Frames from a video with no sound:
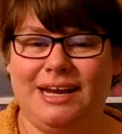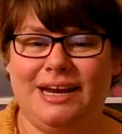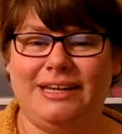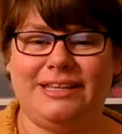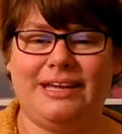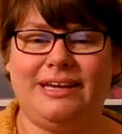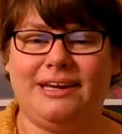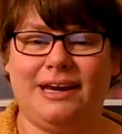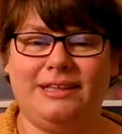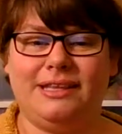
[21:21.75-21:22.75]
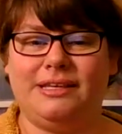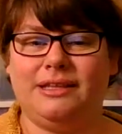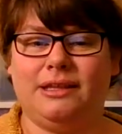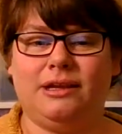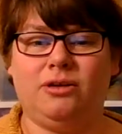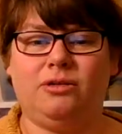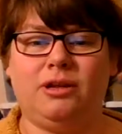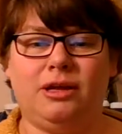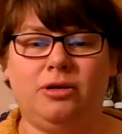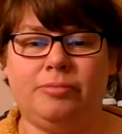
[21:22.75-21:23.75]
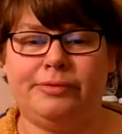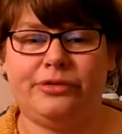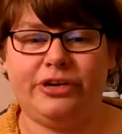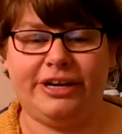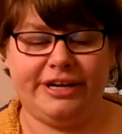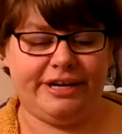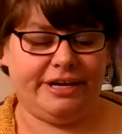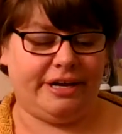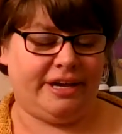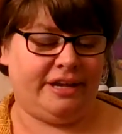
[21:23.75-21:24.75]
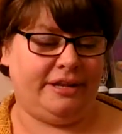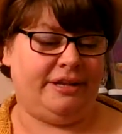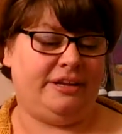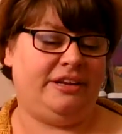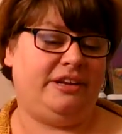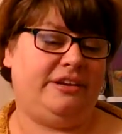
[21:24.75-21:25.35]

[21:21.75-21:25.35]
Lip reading: I think the little boy and